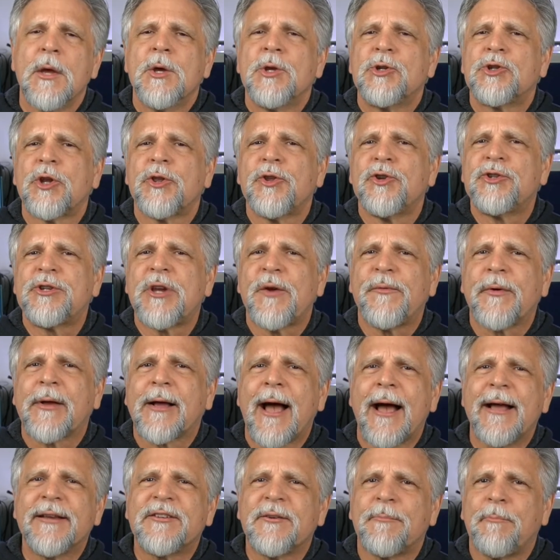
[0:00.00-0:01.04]
So there's different
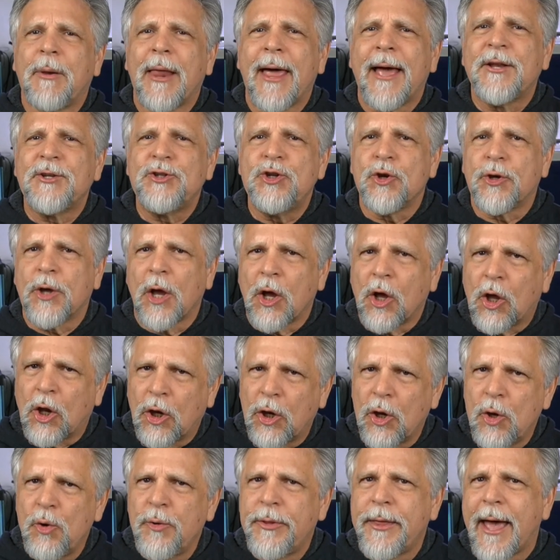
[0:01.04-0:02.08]
kinds of plants. You can
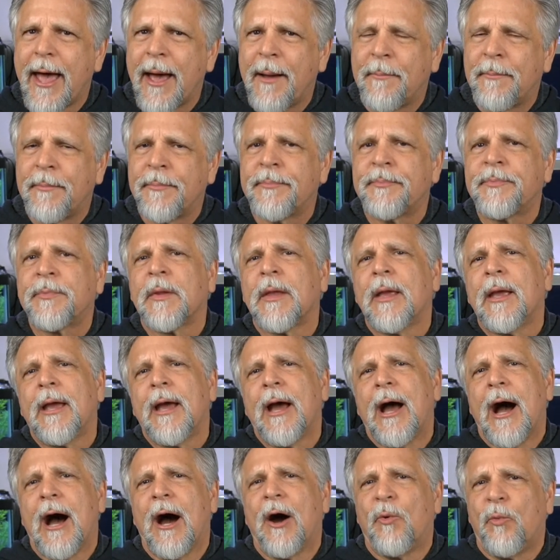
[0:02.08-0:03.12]
glue them
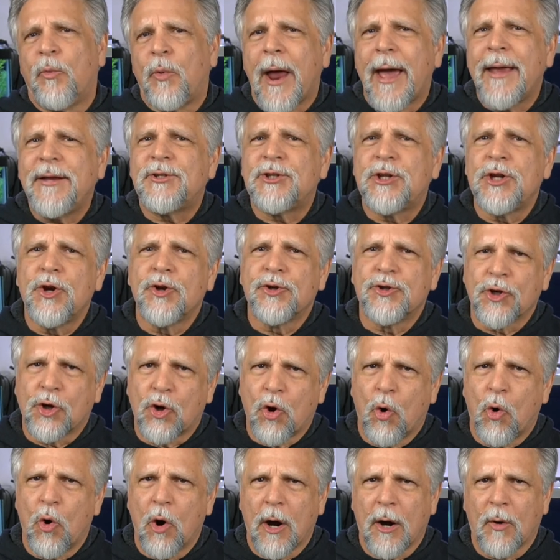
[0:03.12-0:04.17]
uh, right to your
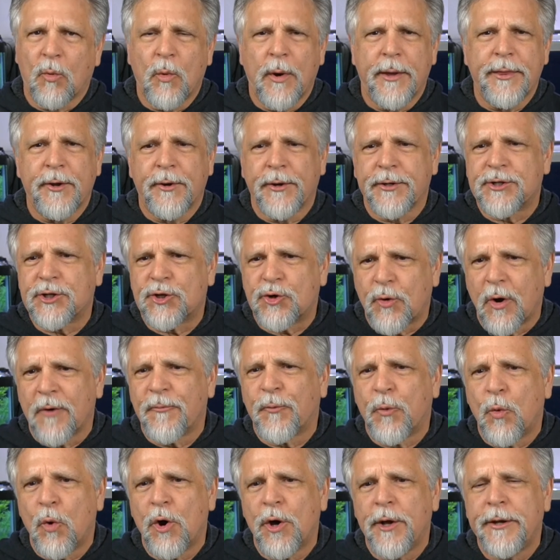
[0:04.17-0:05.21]
decor, whether it's
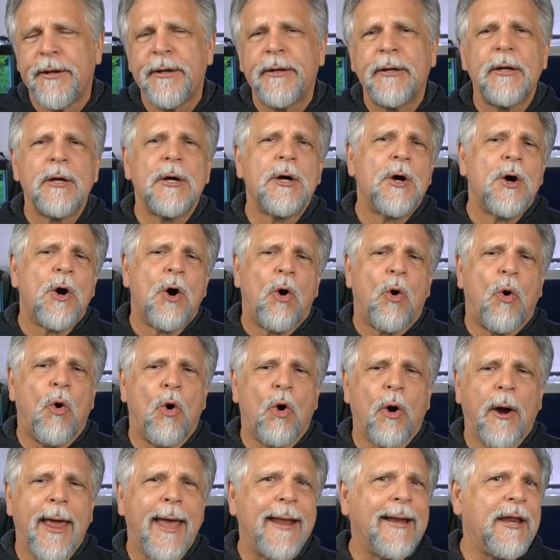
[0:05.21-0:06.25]
driftwood
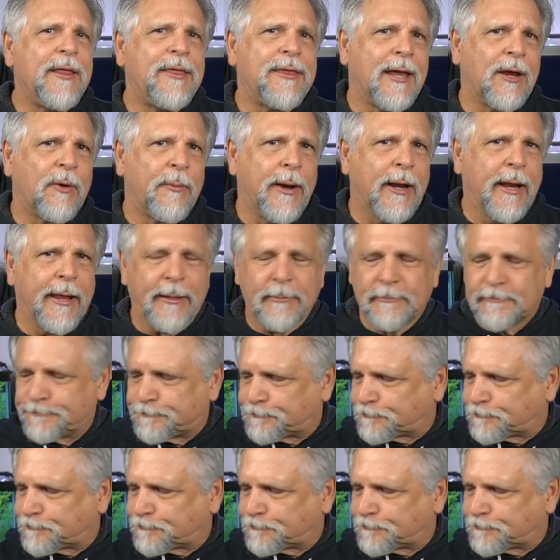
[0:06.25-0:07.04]
or anything really.